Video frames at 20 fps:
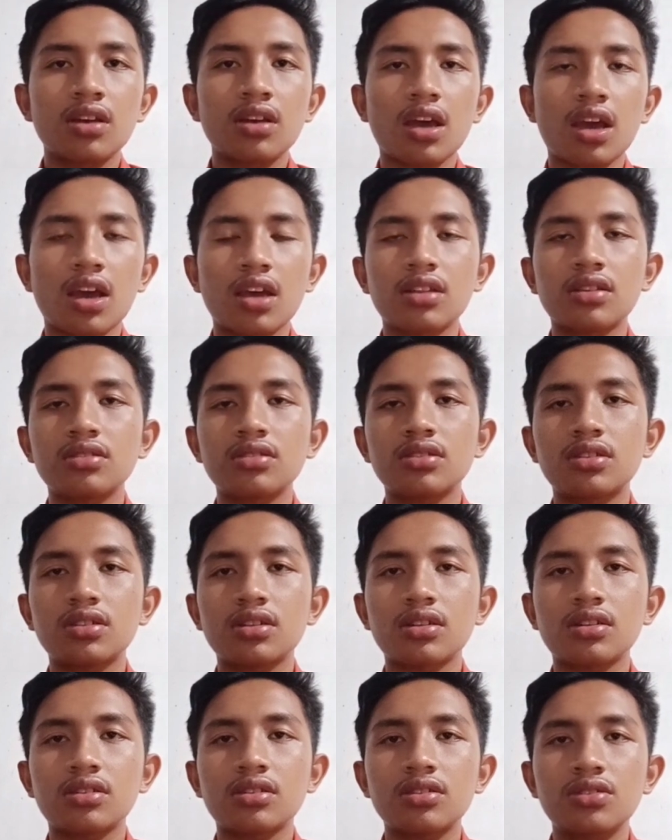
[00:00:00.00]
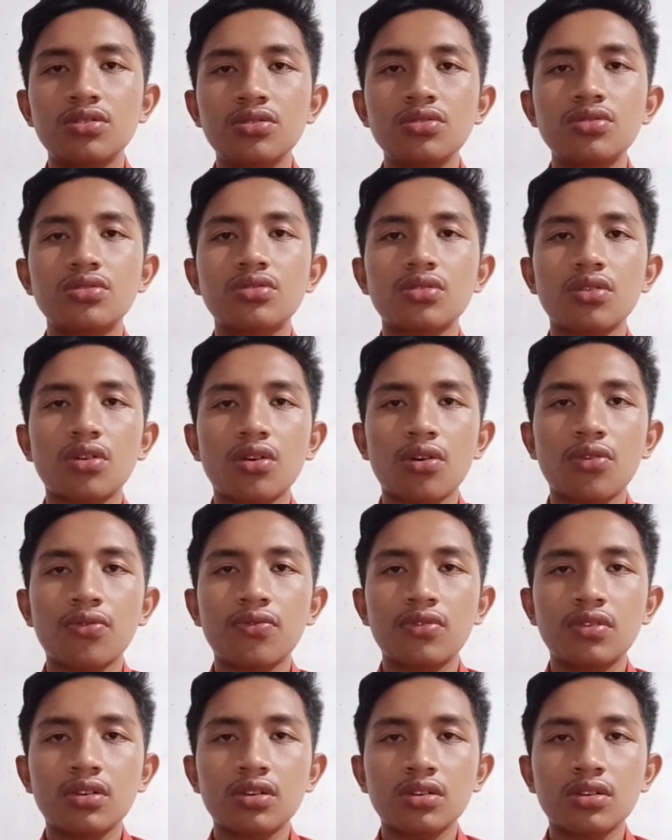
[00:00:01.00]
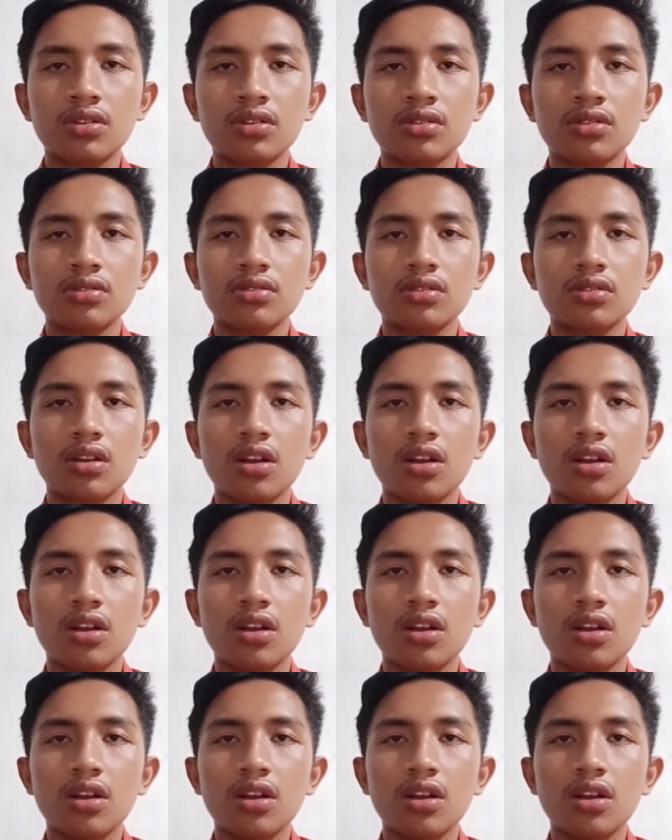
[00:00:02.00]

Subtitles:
and the use of the